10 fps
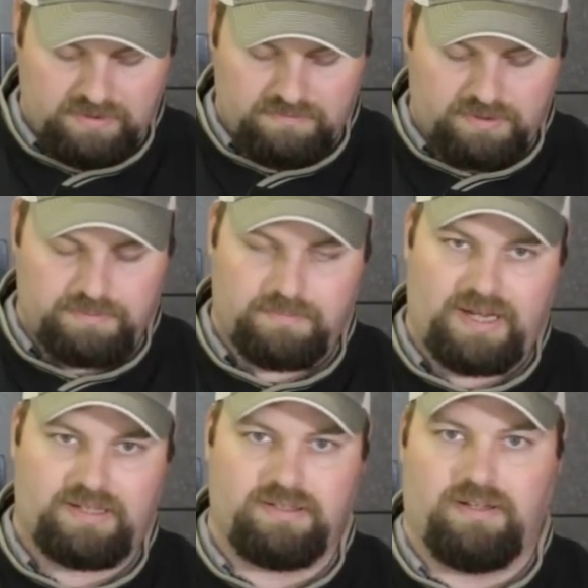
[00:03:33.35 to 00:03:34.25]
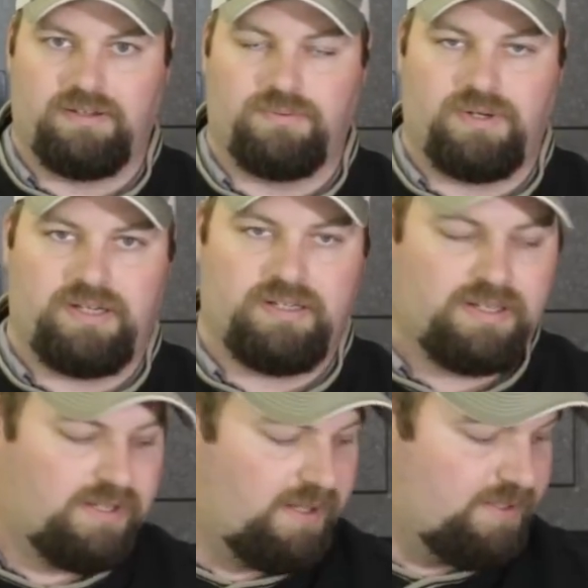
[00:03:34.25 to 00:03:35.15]
Flip it back the other way,
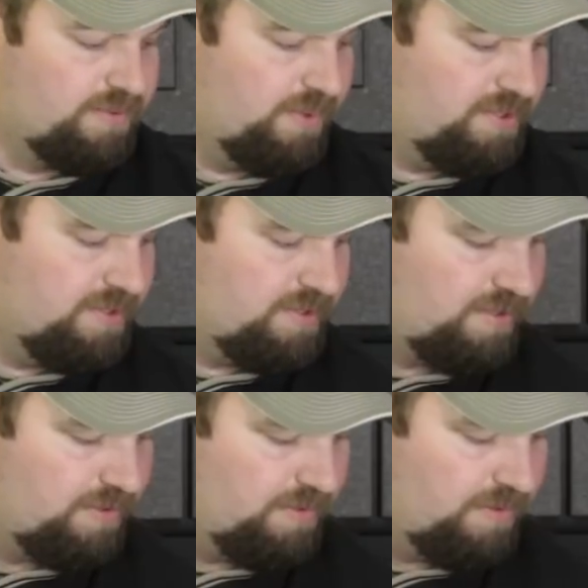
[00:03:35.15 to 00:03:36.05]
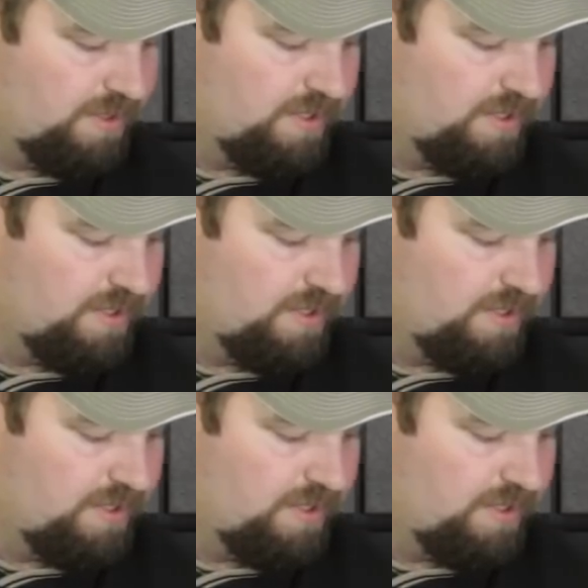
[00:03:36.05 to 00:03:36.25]
and that switches to